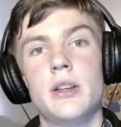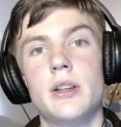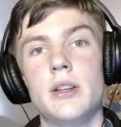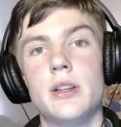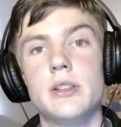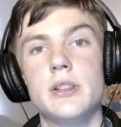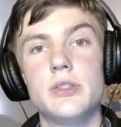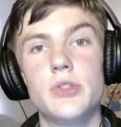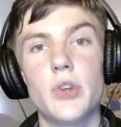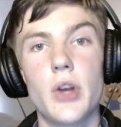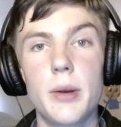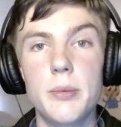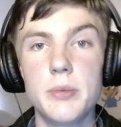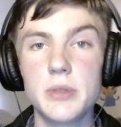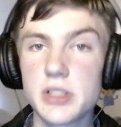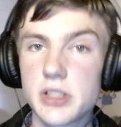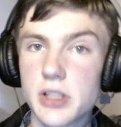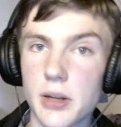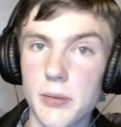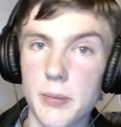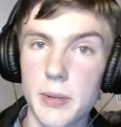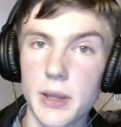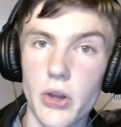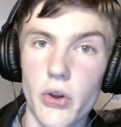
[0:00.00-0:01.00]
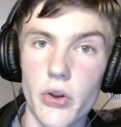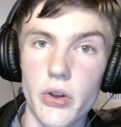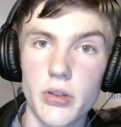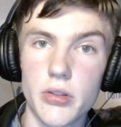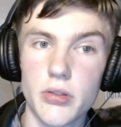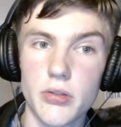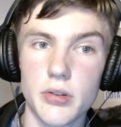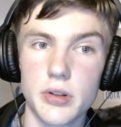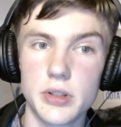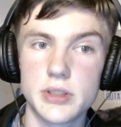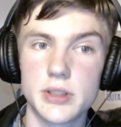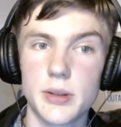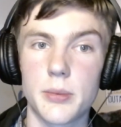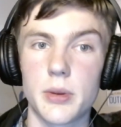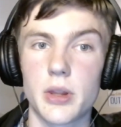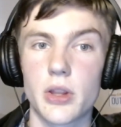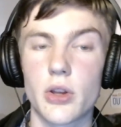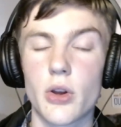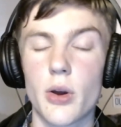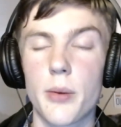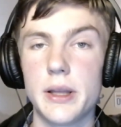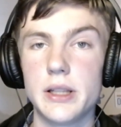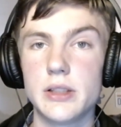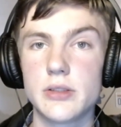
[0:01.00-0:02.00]
So I'm just going to be going through some of the
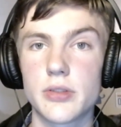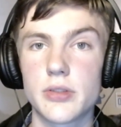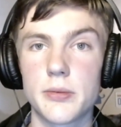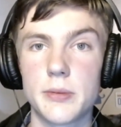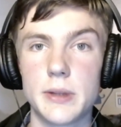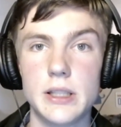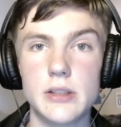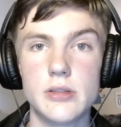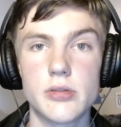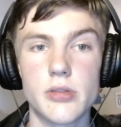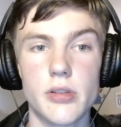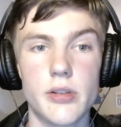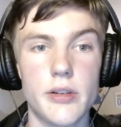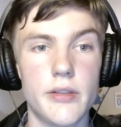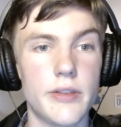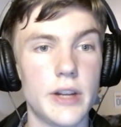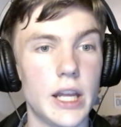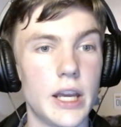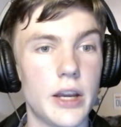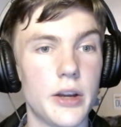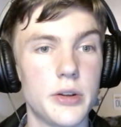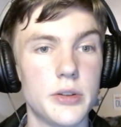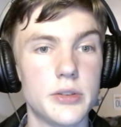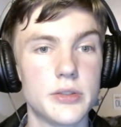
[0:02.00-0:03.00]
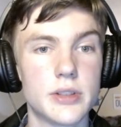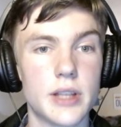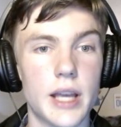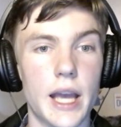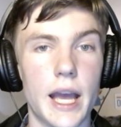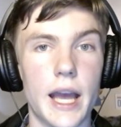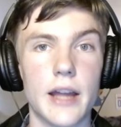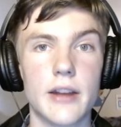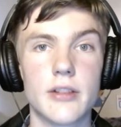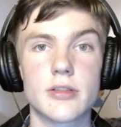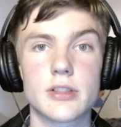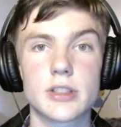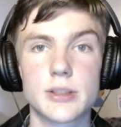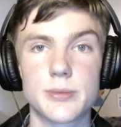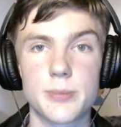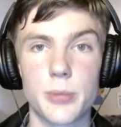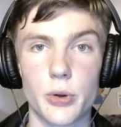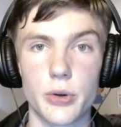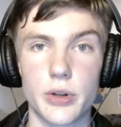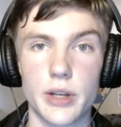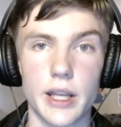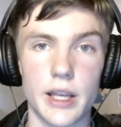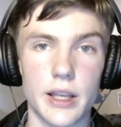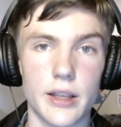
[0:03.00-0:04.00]
comments from these 3 videos and
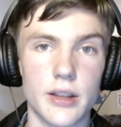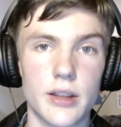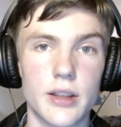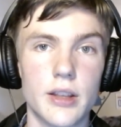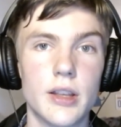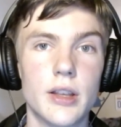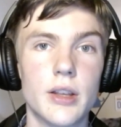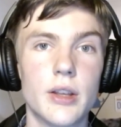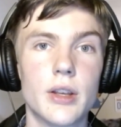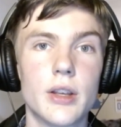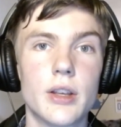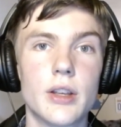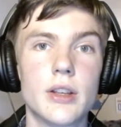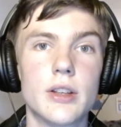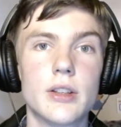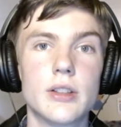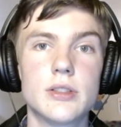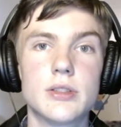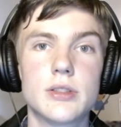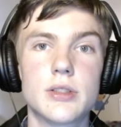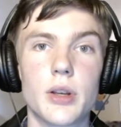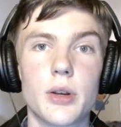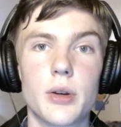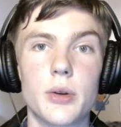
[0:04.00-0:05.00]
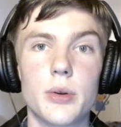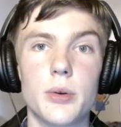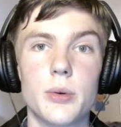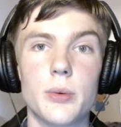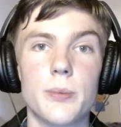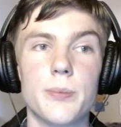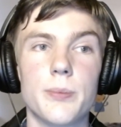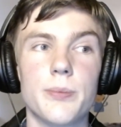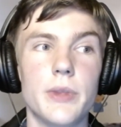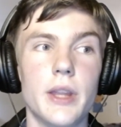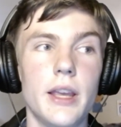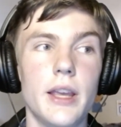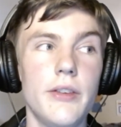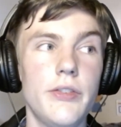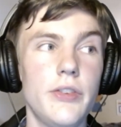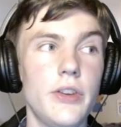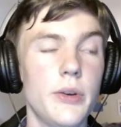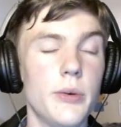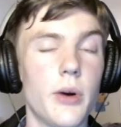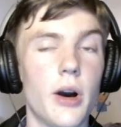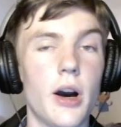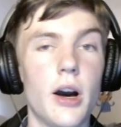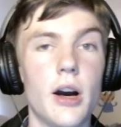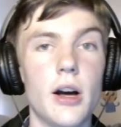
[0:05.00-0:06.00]
responding. So if
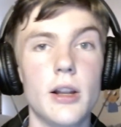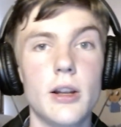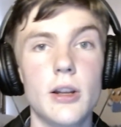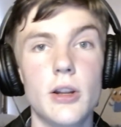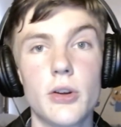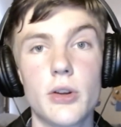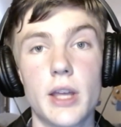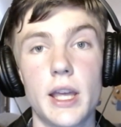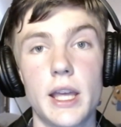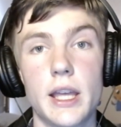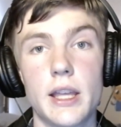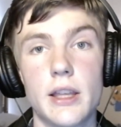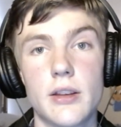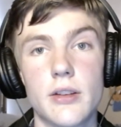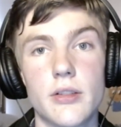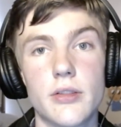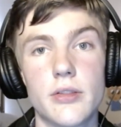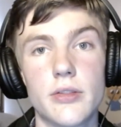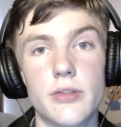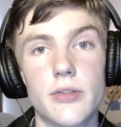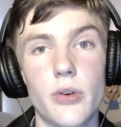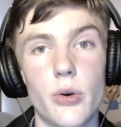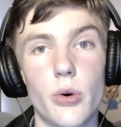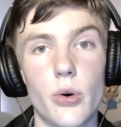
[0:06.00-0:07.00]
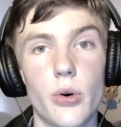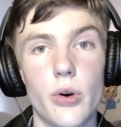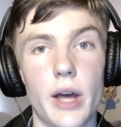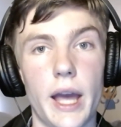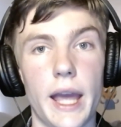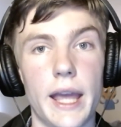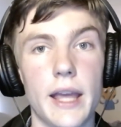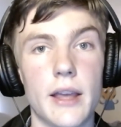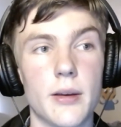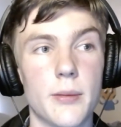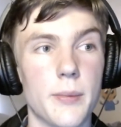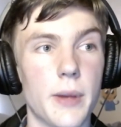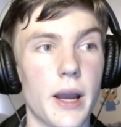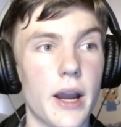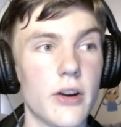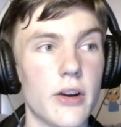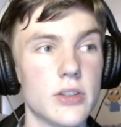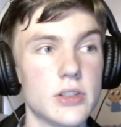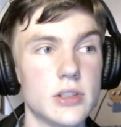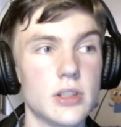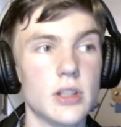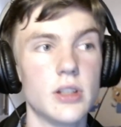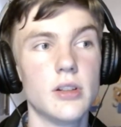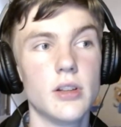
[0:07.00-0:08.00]
you are looking for a
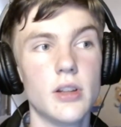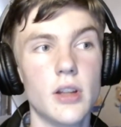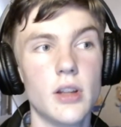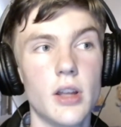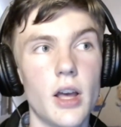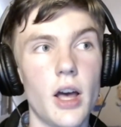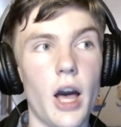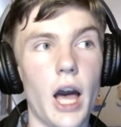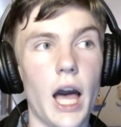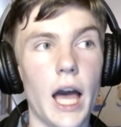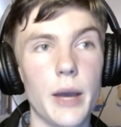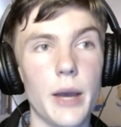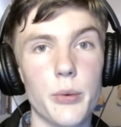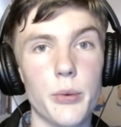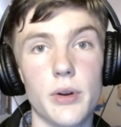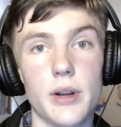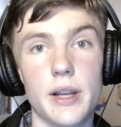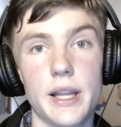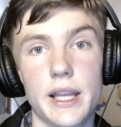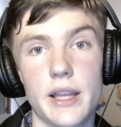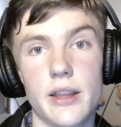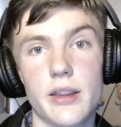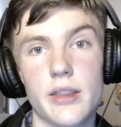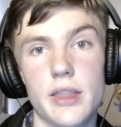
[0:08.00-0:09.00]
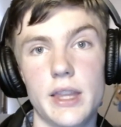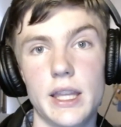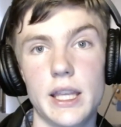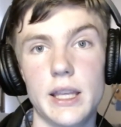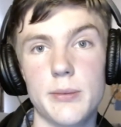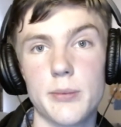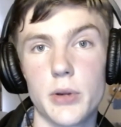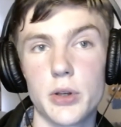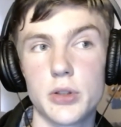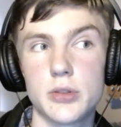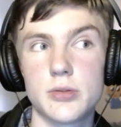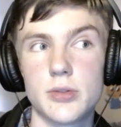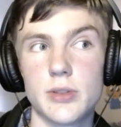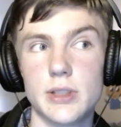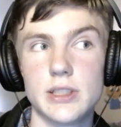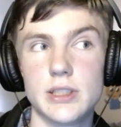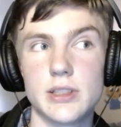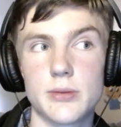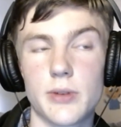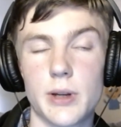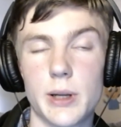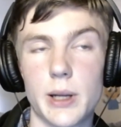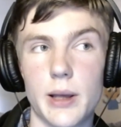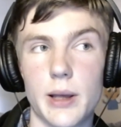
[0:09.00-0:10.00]
comparison, I will link the most recent
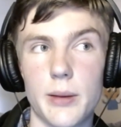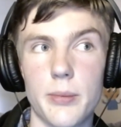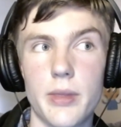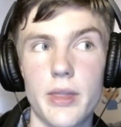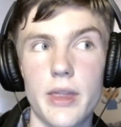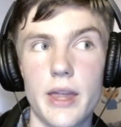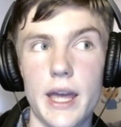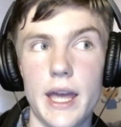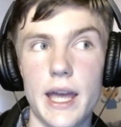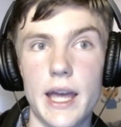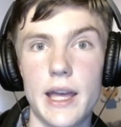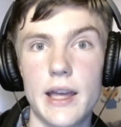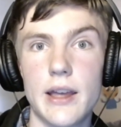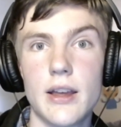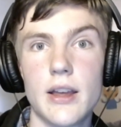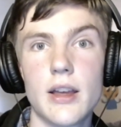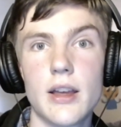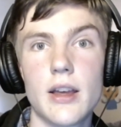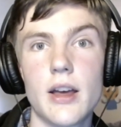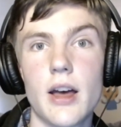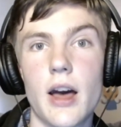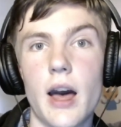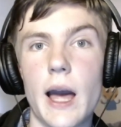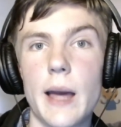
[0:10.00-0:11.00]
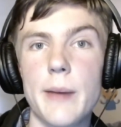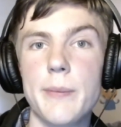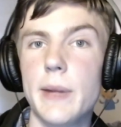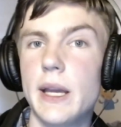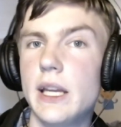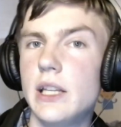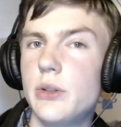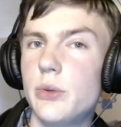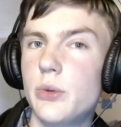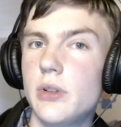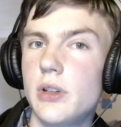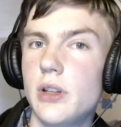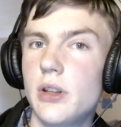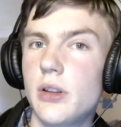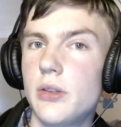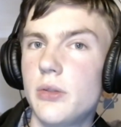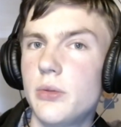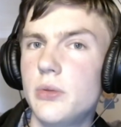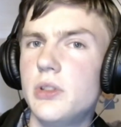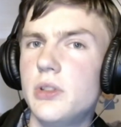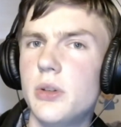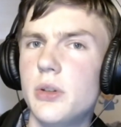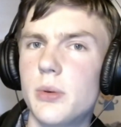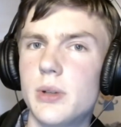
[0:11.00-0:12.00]
one up there. I may do a
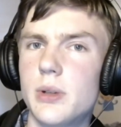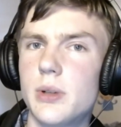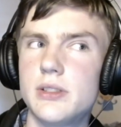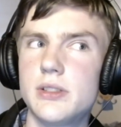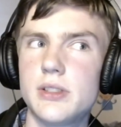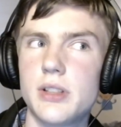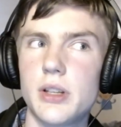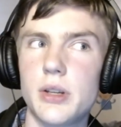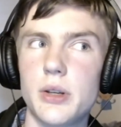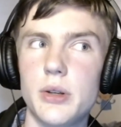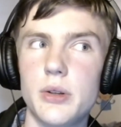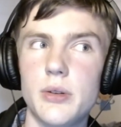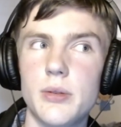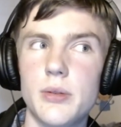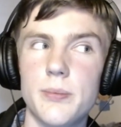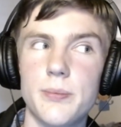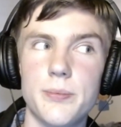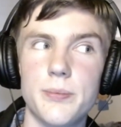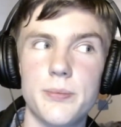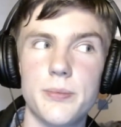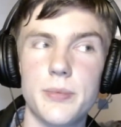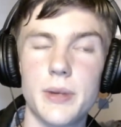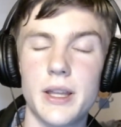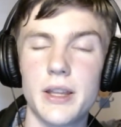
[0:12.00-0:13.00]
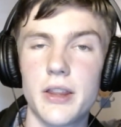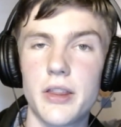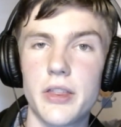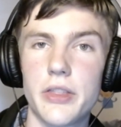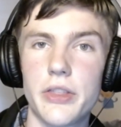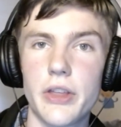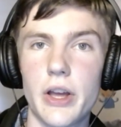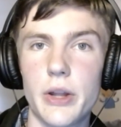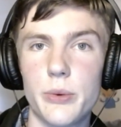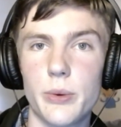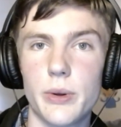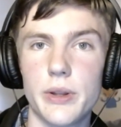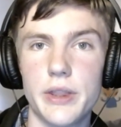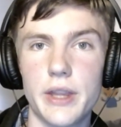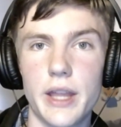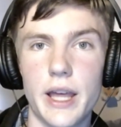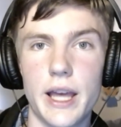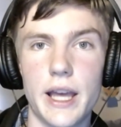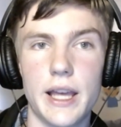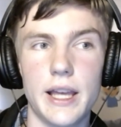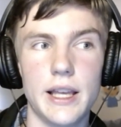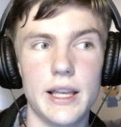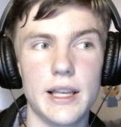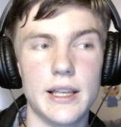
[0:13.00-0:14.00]
new one soon, but the third one
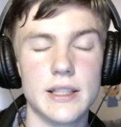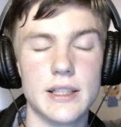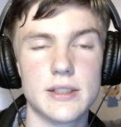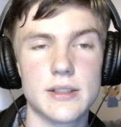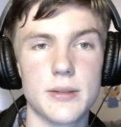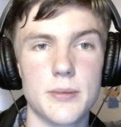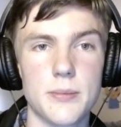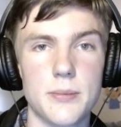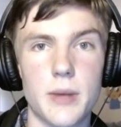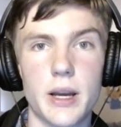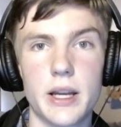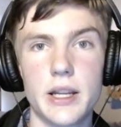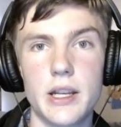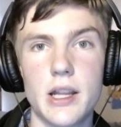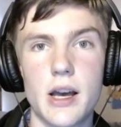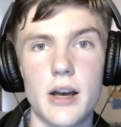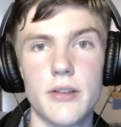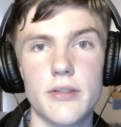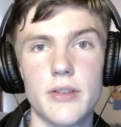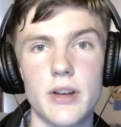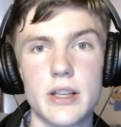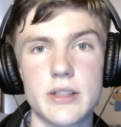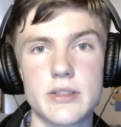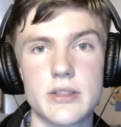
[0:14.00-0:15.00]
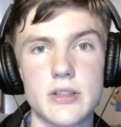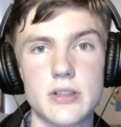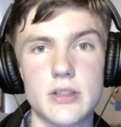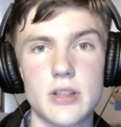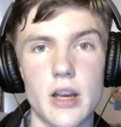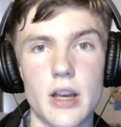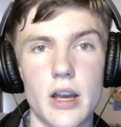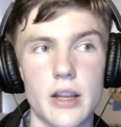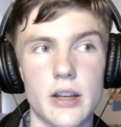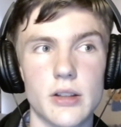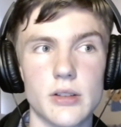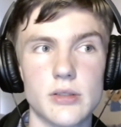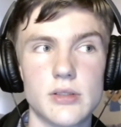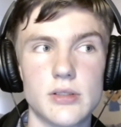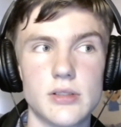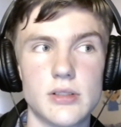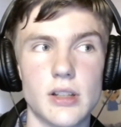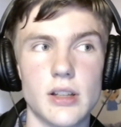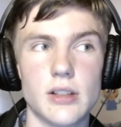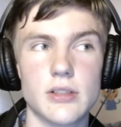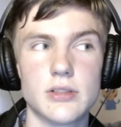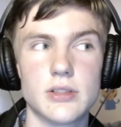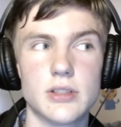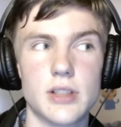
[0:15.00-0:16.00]
there is Minehut vs
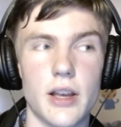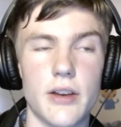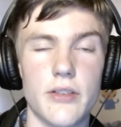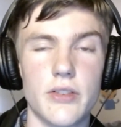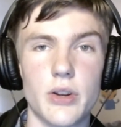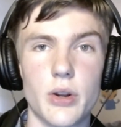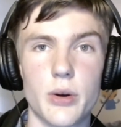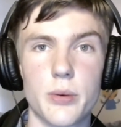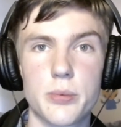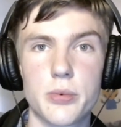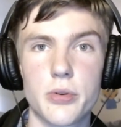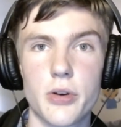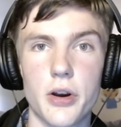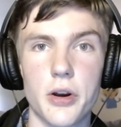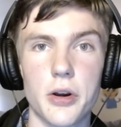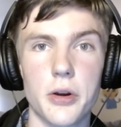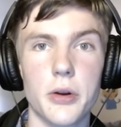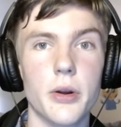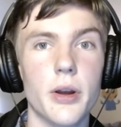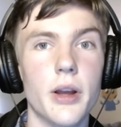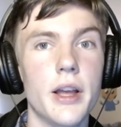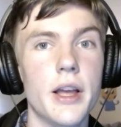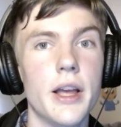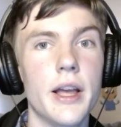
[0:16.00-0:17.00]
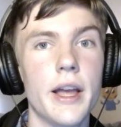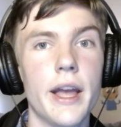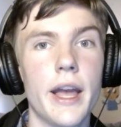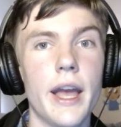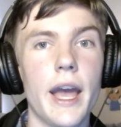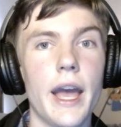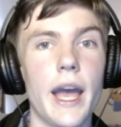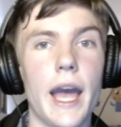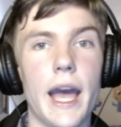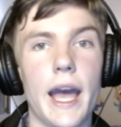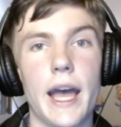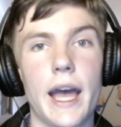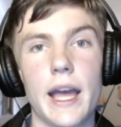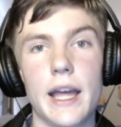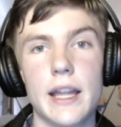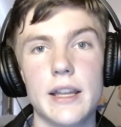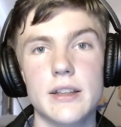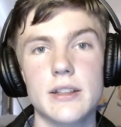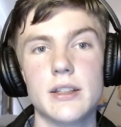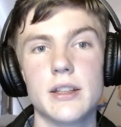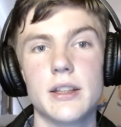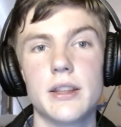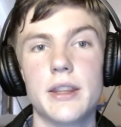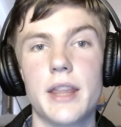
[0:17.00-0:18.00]
Aternos.server.pro,
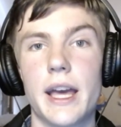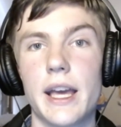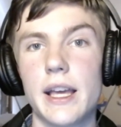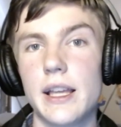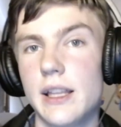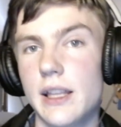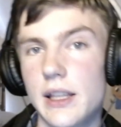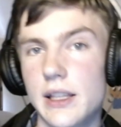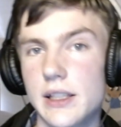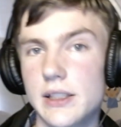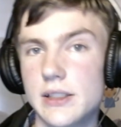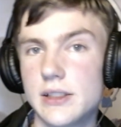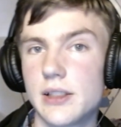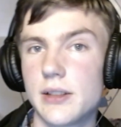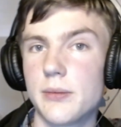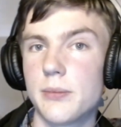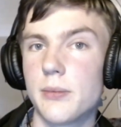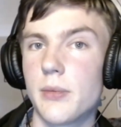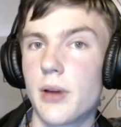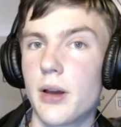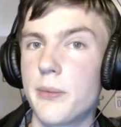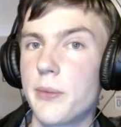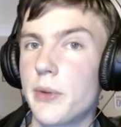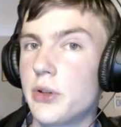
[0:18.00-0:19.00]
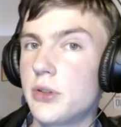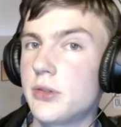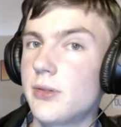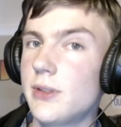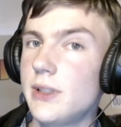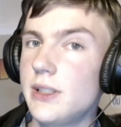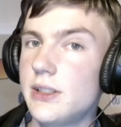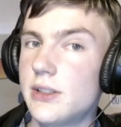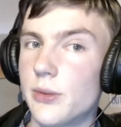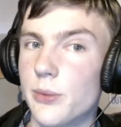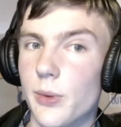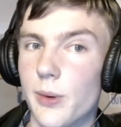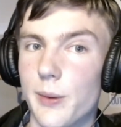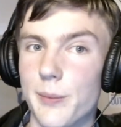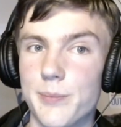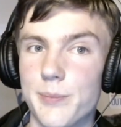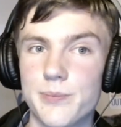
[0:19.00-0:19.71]
and that is my most recent one.